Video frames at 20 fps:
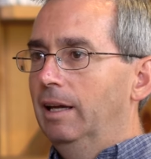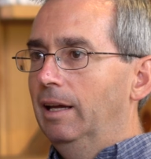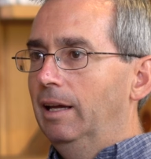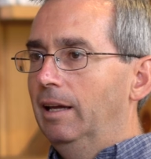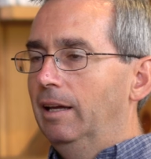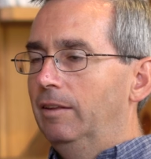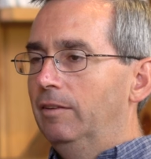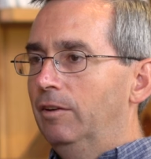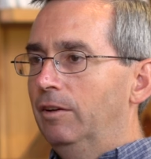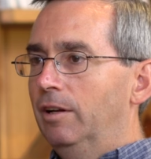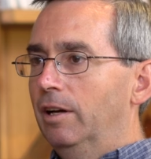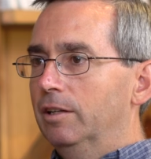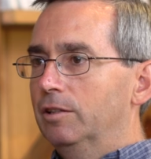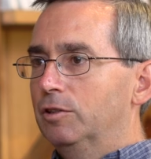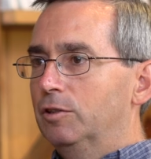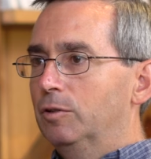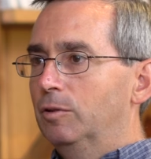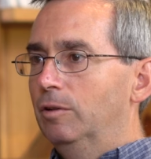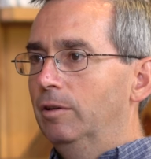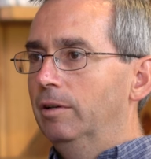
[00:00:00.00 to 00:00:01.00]
And they're not
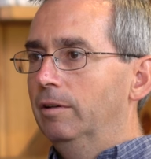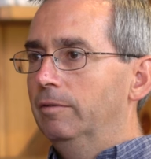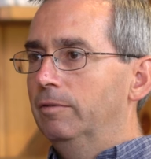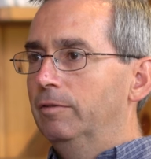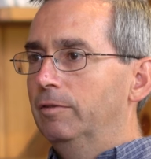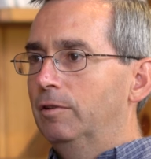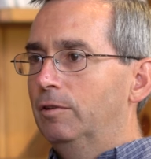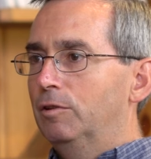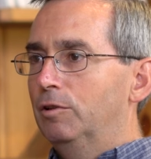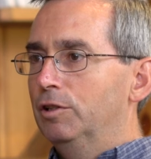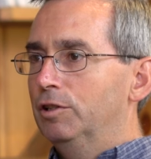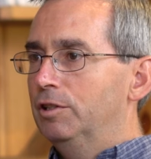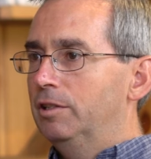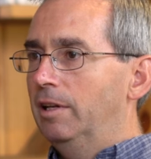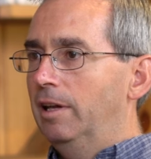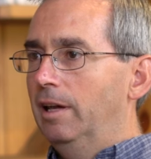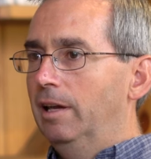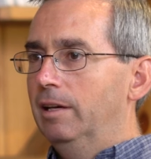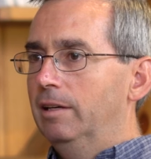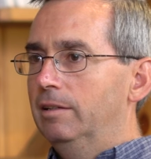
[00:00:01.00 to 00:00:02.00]
sure if
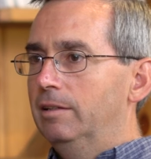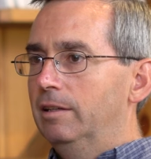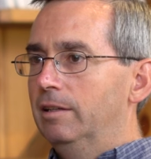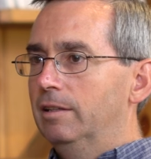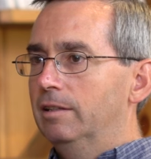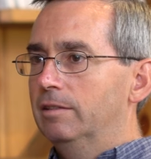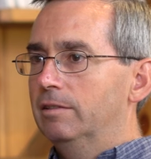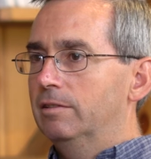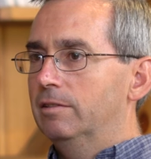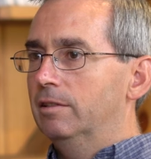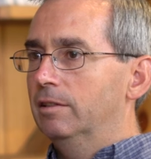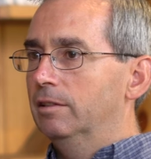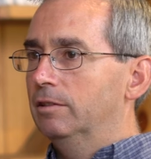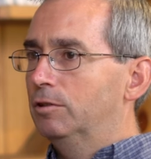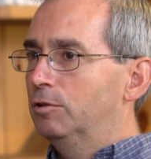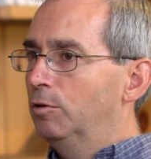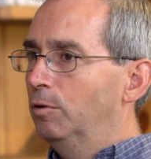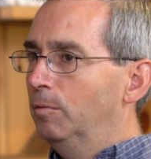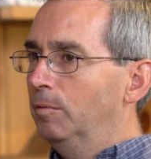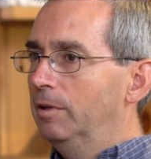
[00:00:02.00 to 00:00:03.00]
Christianity is the
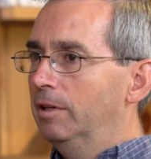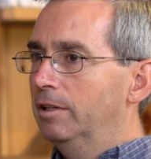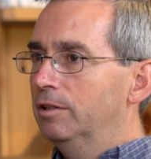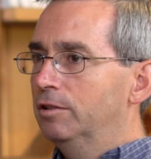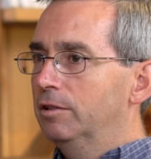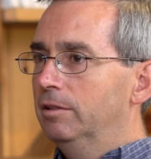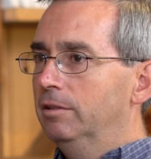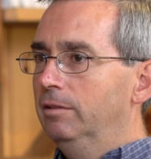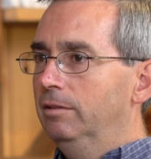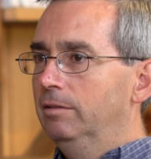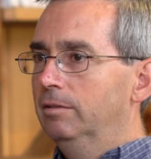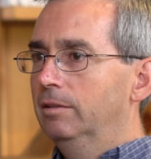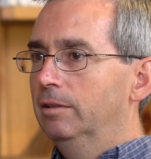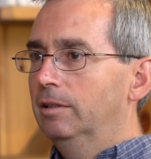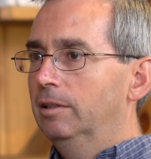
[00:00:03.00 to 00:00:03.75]
true religion